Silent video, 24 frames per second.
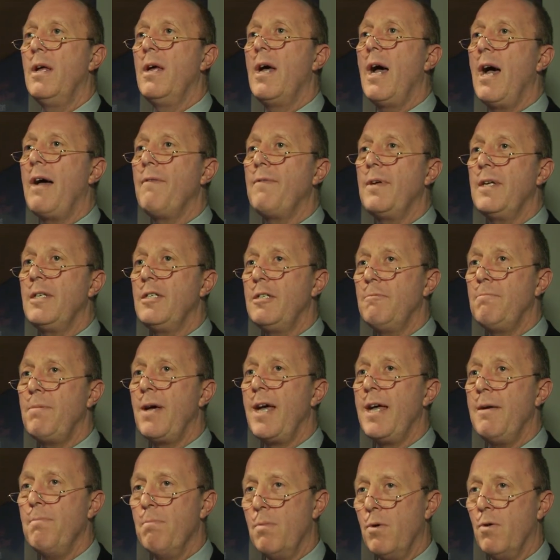having to
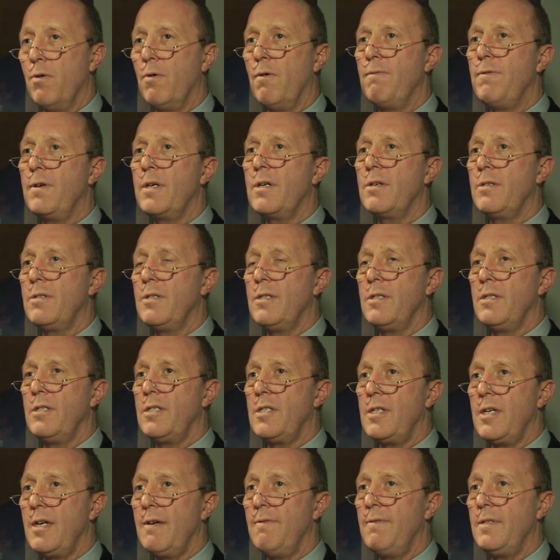pay more for goods and
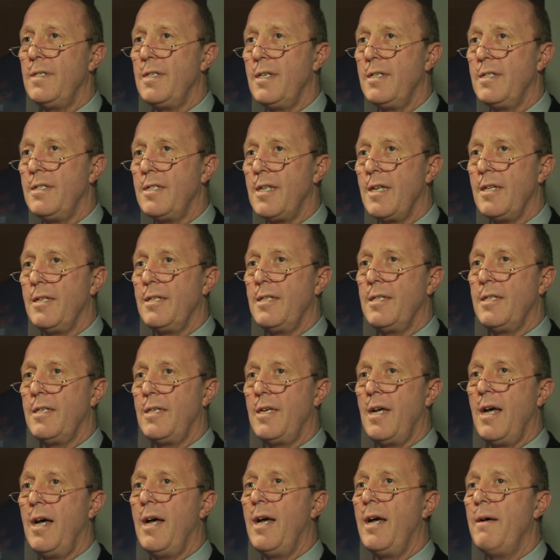services
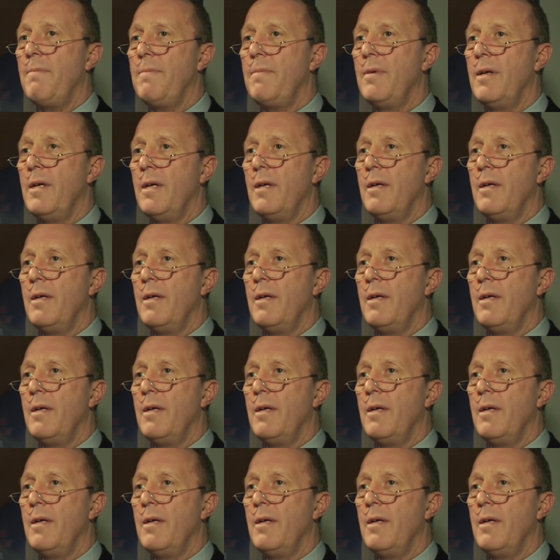that